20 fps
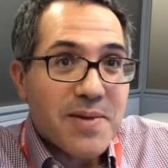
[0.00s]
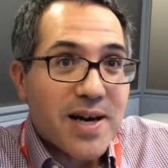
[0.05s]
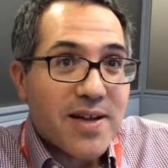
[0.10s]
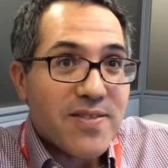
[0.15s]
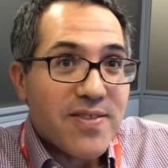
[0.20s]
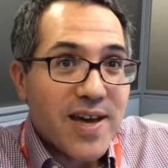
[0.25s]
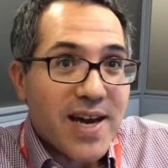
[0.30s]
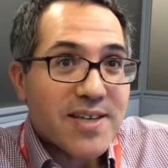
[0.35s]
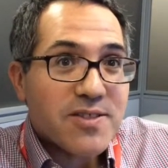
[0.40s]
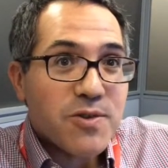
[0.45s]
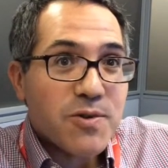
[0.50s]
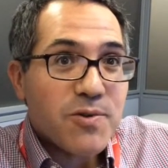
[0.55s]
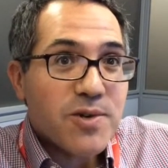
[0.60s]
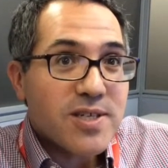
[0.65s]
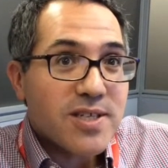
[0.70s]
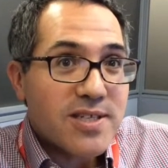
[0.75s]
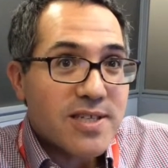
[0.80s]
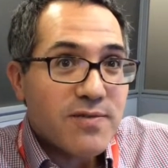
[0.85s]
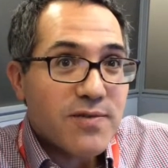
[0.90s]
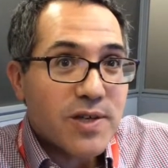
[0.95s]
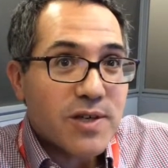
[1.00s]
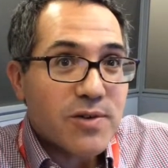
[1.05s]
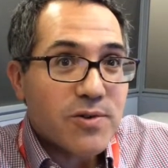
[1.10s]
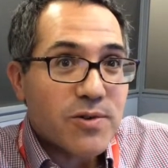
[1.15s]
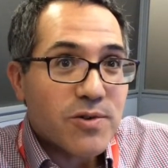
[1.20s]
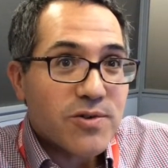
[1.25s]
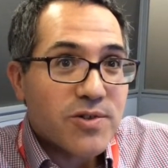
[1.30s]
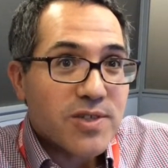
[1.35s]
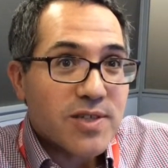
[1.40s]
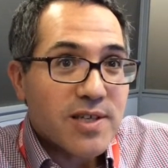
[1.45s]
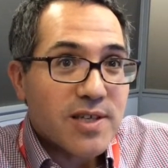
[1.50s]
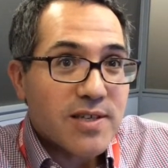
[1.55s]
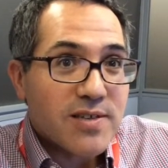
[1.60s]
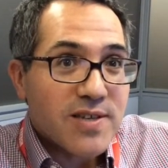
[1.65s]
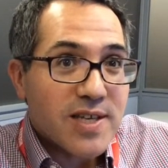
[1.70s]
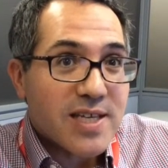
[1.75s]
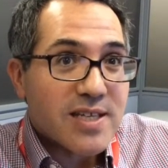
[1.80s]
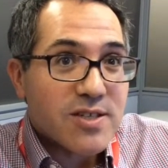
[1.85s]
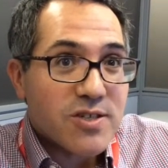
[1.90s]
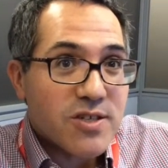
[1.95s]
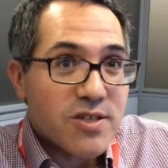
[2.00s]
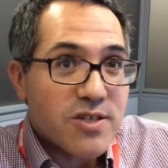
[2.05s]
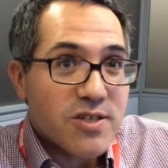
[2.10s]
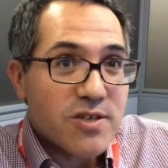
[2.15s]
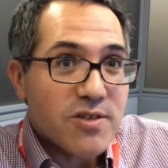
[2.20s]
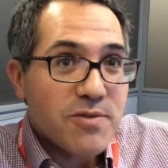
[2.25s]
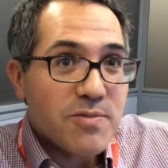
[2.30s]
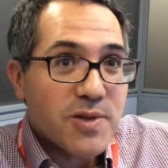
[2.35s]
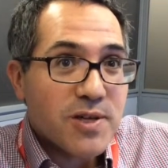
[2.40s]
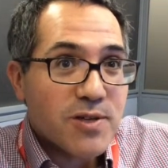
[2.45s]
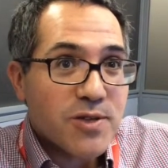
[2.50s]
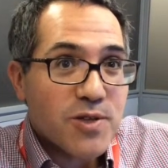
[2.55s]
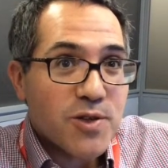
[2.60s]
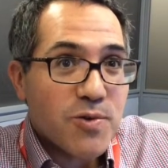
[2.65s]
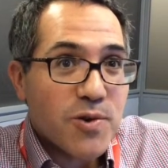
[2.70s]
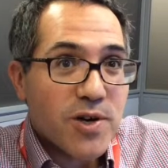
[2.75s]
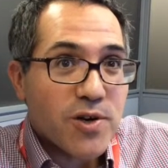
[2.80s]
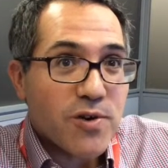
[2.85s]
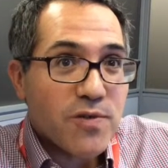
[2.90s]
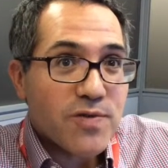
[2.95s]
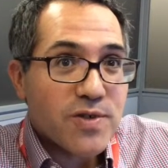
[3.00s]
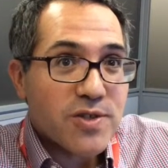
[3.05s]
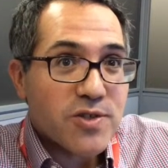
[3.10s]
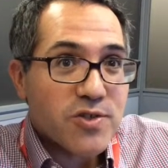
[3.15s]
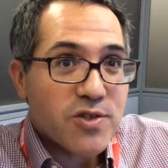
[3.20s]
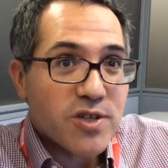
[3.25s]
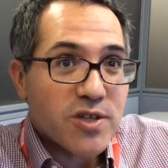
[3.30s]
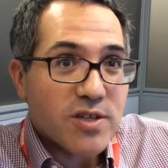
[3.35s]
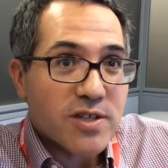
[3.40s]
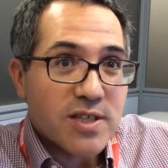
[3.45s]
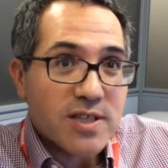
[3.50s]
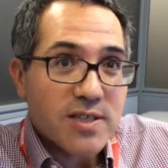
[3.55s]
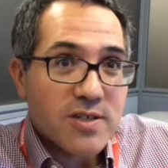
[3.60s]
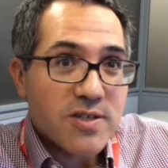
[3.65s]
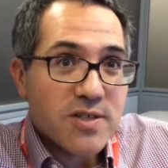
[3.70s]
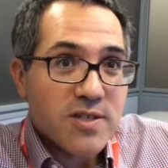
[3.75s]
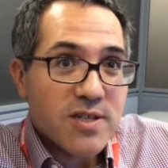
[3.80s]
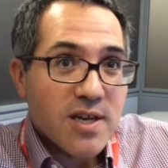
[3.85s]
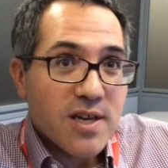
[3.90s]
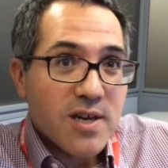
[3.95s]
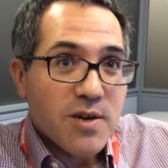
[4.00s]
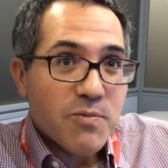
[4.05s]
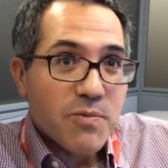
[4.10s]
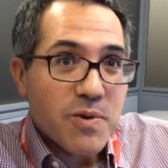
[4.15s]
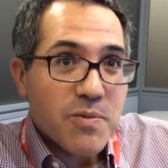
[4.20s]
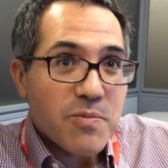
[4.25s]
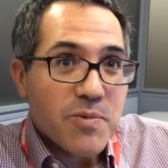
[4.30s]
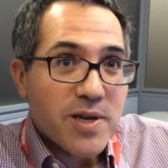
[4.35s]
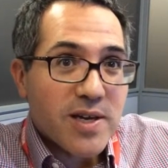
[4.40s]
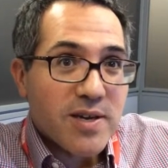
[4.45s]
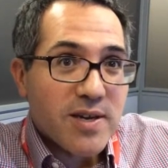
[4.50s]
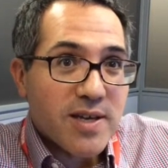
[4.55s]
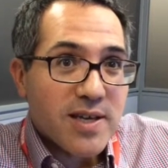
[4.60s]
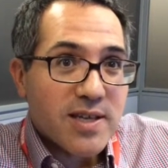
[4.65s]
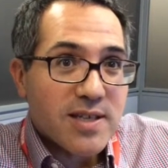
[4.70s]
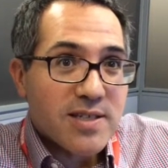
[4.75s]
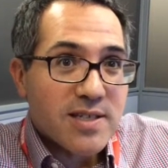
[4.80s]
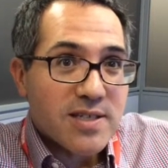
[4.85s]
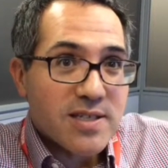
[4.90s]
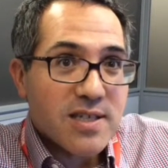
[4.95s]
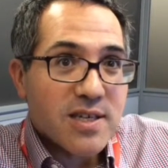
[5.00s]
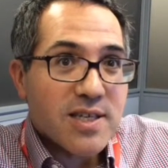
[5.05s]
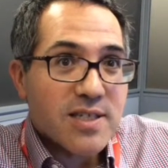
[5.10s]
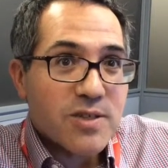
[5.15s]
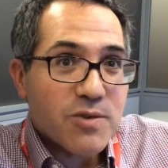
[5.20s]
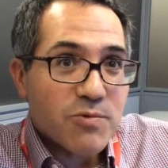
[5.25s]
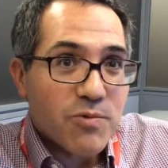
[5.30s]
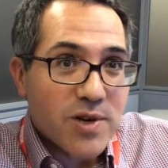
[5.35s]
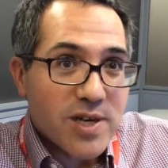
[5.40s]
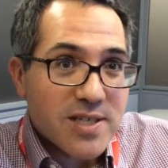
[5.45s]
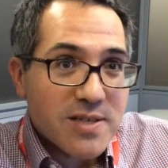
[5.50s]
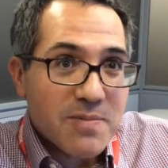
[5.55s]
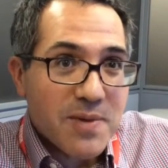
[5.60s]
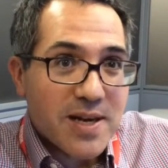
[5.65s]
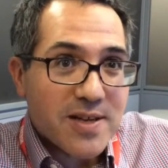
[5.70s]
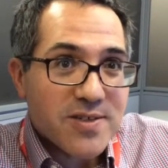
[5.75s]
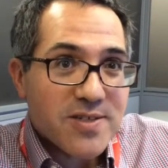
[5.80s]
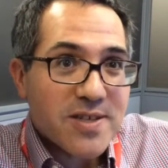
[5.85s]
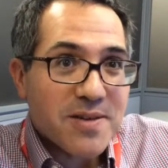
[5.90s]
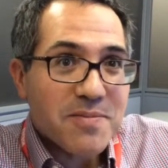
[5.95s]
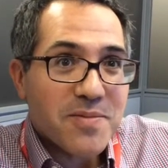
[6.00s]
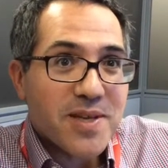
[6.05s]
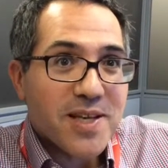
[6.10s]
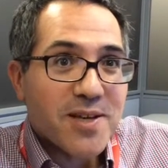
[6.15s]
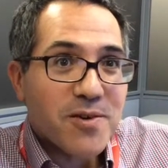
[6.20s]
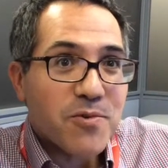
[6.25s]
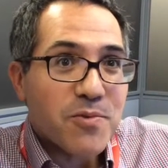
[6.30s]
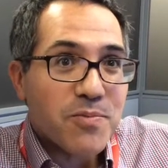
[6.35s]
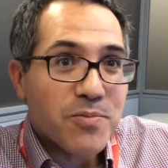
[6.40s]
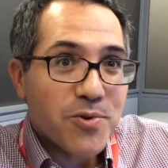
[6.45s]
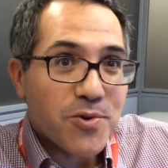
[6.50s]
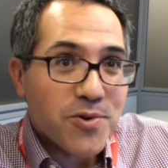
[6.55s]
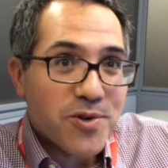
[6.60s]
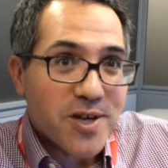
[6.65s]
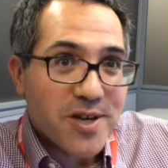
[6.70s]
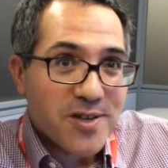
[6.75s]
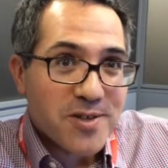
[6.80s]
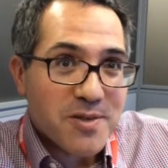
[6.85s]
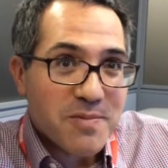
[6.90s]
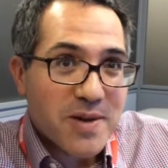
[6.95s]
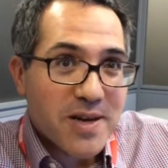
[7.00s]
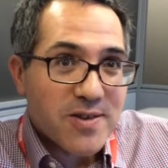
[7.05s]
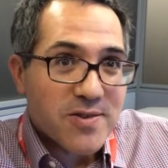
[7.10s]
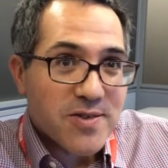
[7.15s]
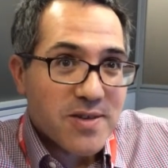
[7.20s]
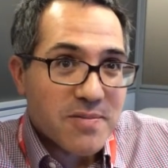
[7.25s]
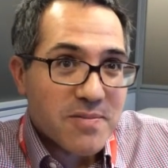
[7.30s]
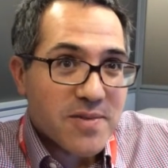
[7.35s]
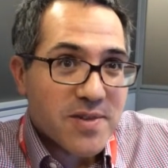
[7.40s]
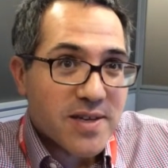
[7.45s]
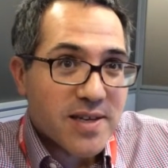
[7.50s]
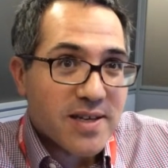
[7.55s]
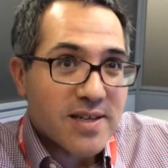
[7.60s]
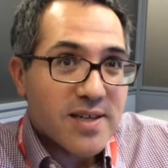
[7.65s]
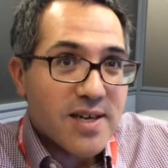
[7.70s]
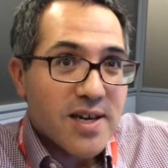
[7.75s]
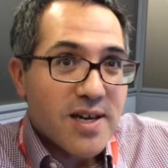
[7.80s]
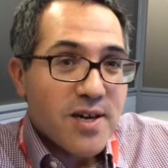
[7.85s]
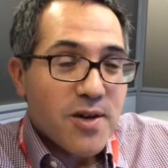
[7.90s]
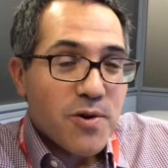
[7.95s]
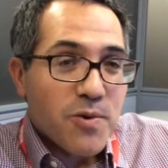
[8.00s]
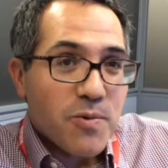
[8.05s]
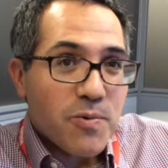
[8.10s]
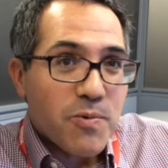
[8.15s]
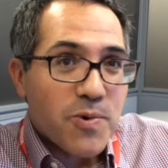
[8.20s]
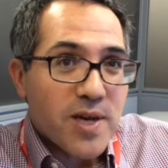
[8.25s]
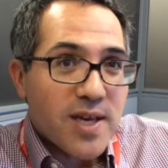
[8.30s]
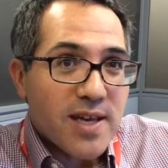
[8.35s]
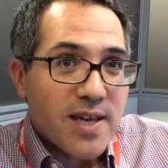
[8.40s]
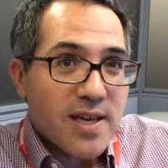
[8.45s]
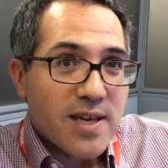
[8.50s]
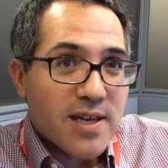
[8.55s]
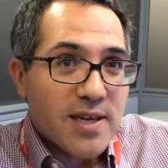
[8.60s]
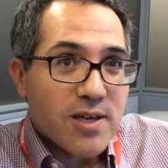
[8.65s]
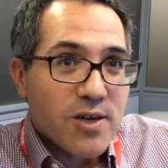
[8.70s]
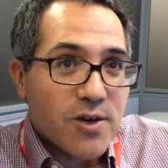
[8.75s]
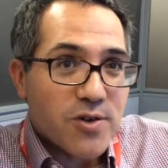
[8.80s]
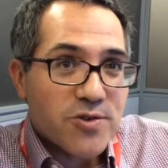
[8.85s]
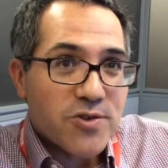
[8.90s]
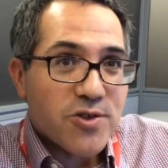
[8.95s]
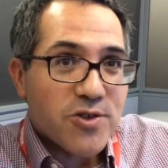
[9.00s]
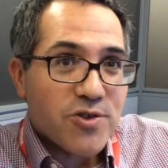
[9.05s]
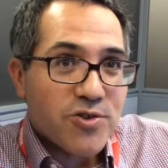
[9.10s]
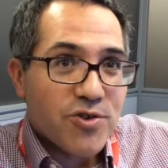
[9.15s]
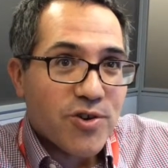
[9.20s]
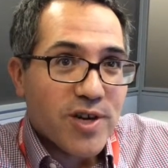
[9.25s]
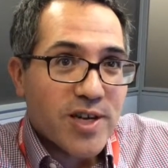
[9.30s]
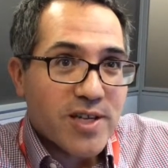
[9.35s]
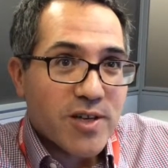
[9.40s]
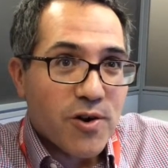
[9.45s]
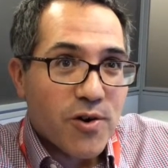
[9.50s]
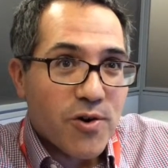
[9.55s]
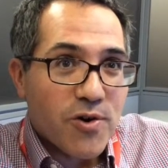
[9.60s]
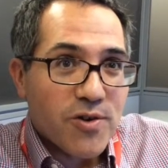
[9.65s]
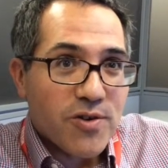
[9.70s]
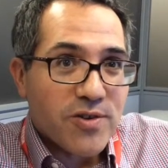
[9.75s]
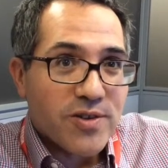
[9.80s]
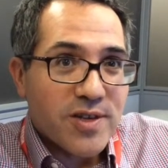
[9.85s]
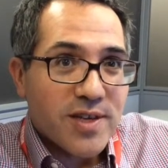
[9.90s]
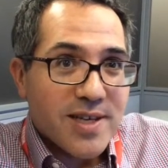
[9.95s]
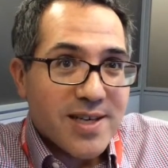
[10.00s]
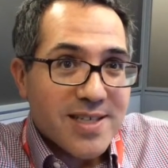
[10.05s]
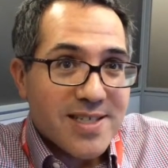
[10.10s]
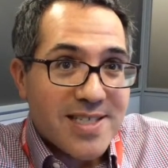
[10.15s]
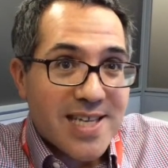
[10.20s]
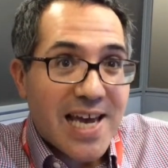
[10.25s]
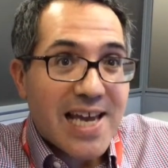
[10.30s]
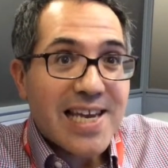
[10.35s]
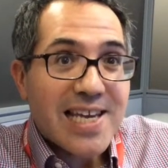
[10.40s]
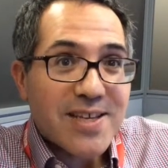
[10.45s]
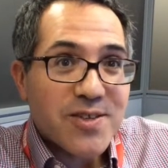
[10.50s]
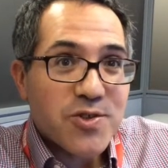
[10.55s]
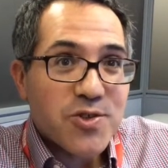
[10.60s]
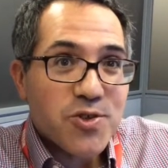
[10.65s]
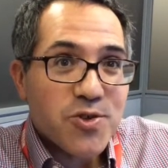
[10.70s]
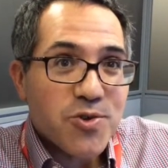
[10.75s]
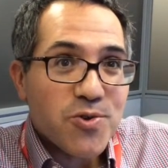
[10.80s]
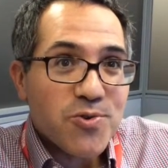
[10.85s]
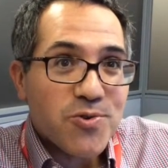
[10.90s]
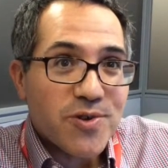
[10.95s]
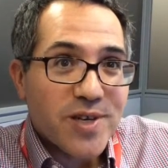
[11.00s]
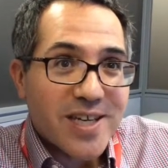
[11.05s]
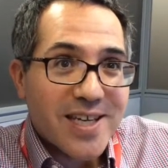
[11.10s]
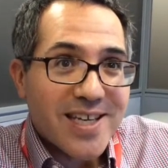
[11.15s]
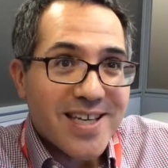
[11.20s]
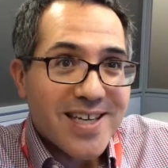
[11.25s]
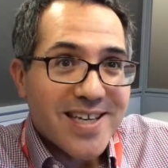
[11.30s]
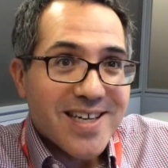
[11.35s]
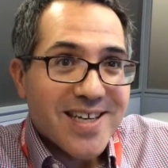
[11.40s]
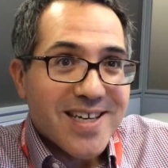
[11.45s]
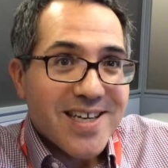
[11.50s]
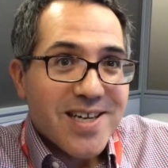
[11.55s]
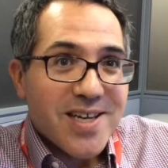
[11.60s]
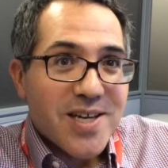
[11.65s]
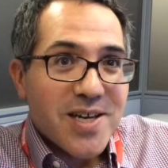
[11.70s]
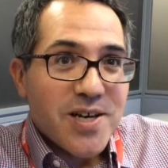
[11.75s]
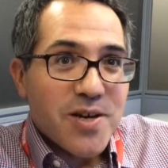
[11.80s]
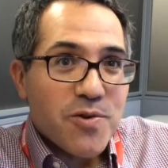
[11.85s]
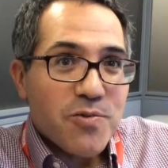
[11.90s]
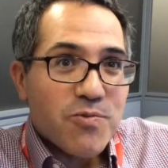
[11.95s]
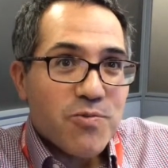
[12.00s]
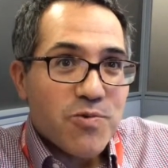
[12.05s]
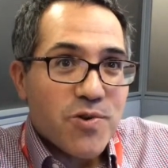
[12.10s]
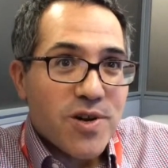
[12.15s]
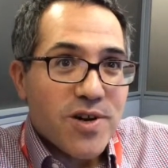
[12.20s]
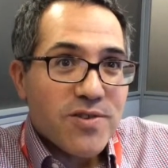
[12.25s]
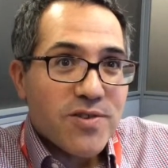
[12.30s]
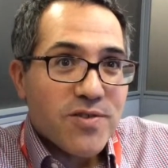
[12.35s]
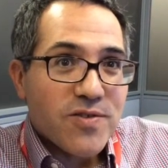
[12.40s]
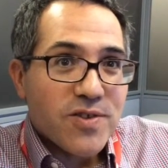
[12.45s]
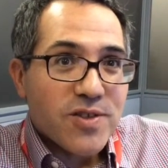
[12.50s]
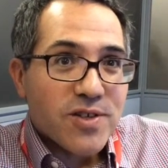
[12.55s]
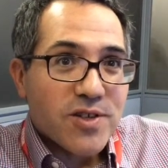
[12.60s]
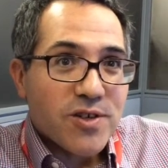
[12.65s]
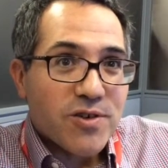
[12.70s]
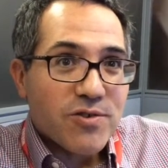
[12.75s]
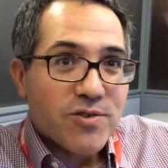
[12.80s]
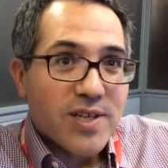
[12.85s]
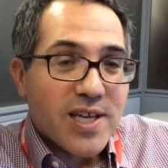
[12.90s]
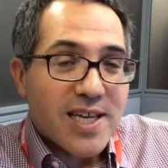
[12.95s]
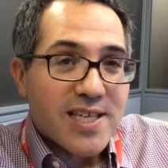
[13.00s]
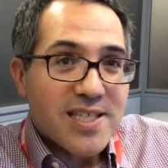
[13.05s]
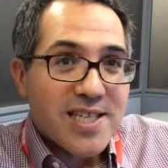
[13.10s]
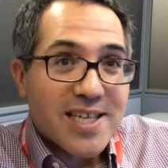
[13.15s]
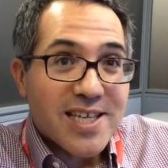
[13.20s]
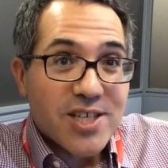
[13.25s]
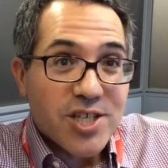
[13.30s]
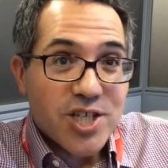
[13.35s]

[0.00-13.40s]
And that's quite a difficult thing to do, because quite often as journalists, when we decide to write about something or broadcast about something, we concentrate on telling the story rather than creating a